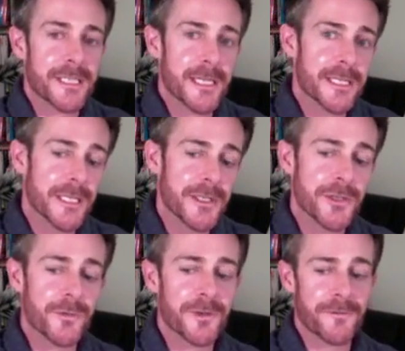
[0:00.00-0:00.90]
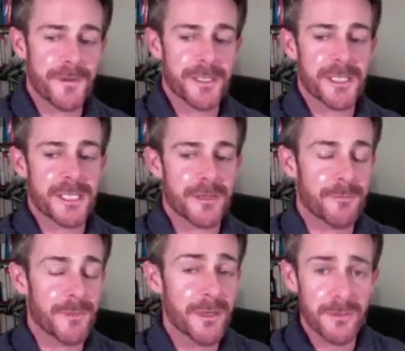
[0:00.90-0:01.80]
essentially due to a deficiency
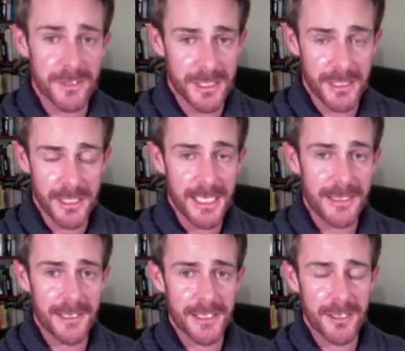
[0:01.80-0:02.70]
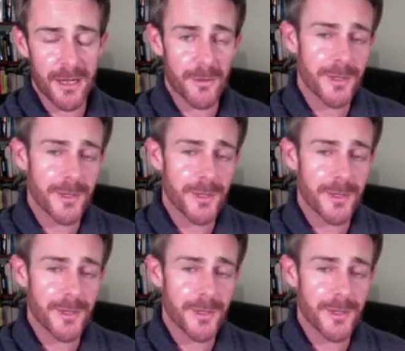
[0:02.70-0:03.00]
of minerals in their diet,